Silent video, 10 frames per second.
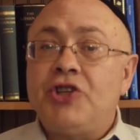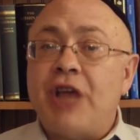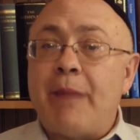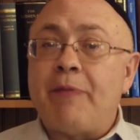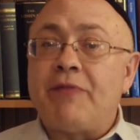
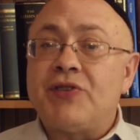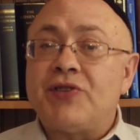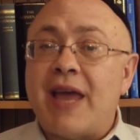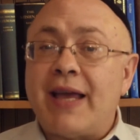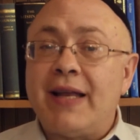shape of the
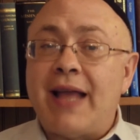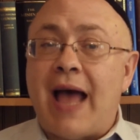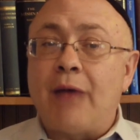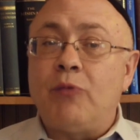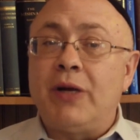second
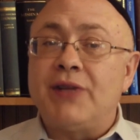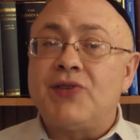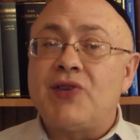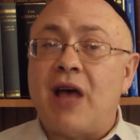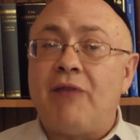God would
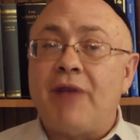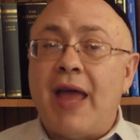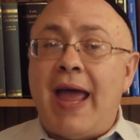itself